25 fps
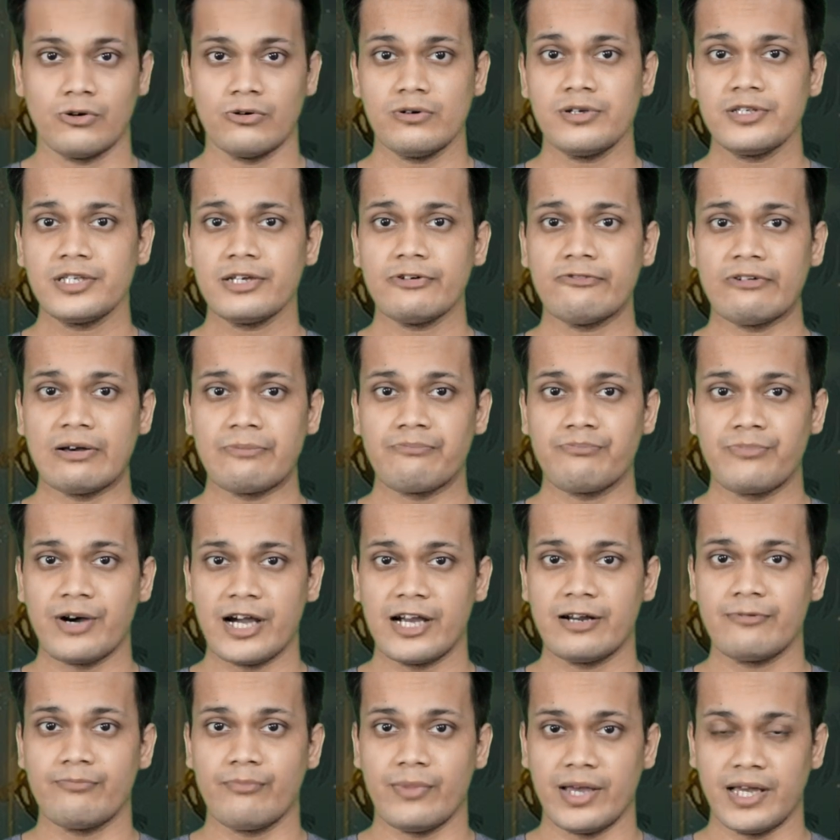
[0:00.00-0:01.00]
who is a
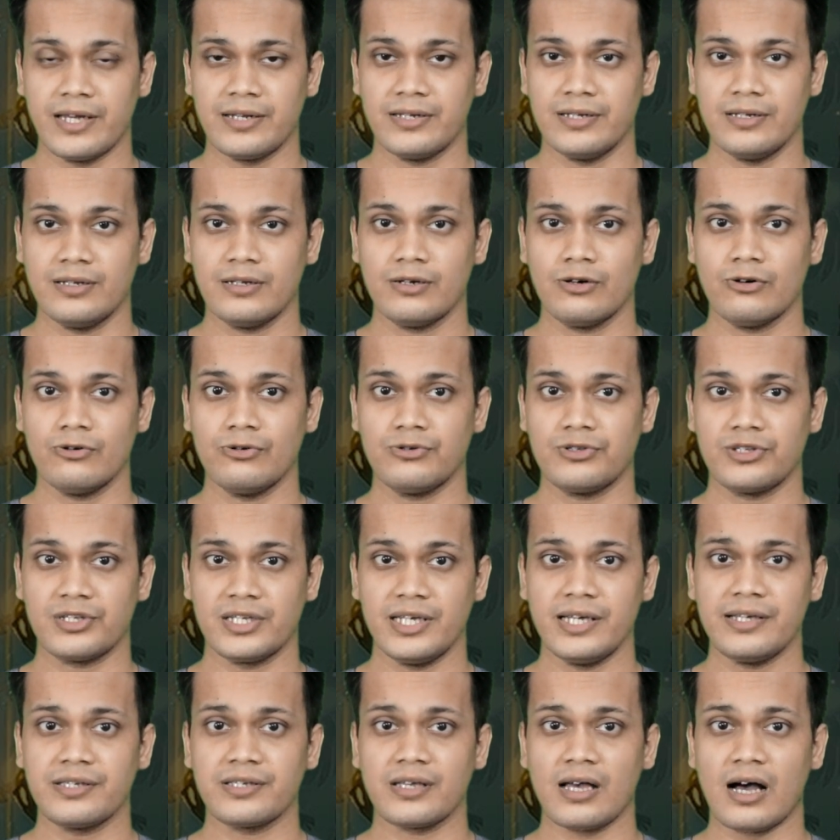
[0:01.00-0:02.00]
vampire maiden who
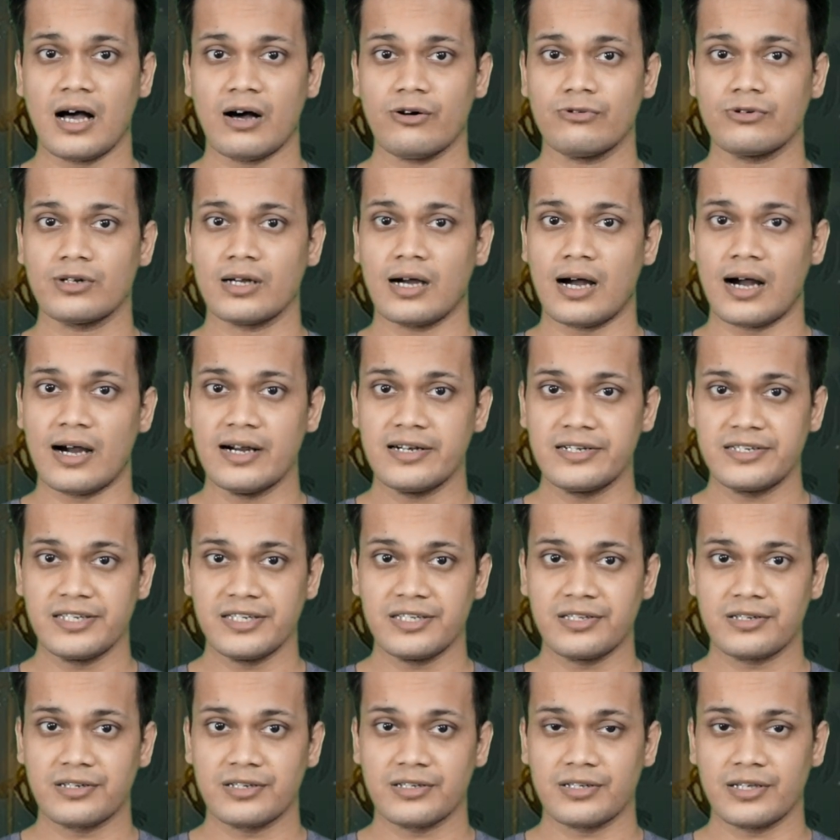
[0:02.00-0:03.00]
seeks out
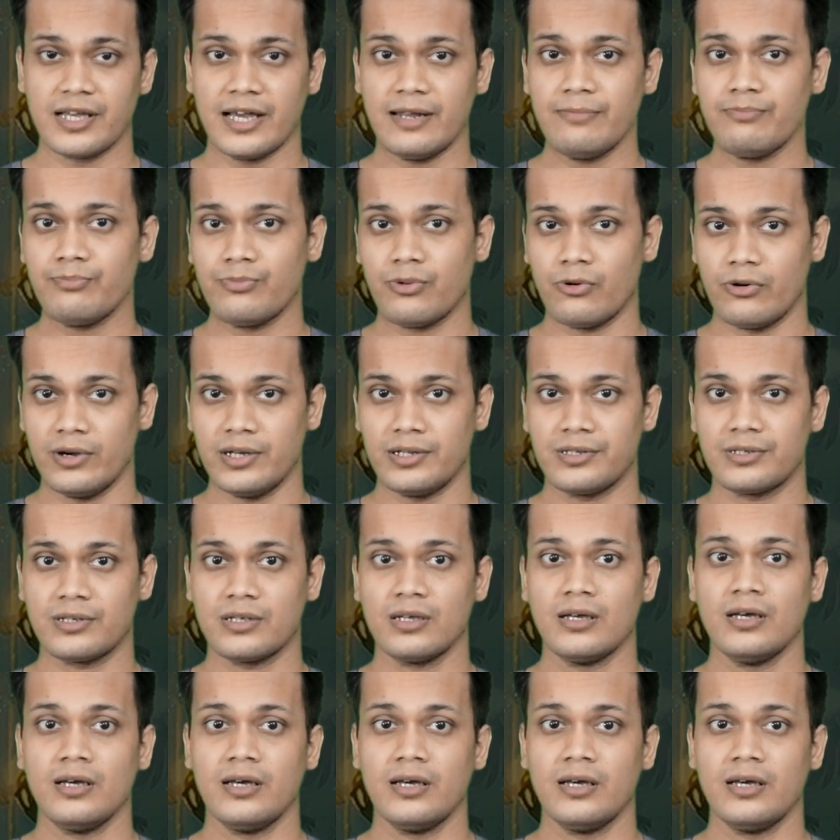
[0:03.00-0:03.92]
artists and poets,